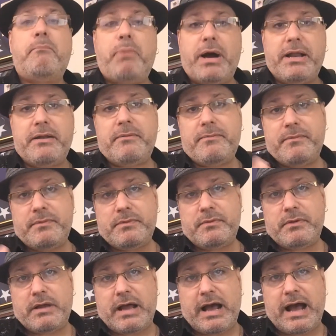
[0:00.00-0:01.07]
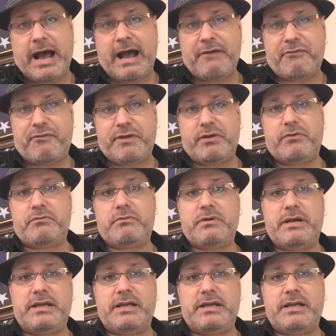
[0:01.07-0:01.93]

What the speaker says: But I feel,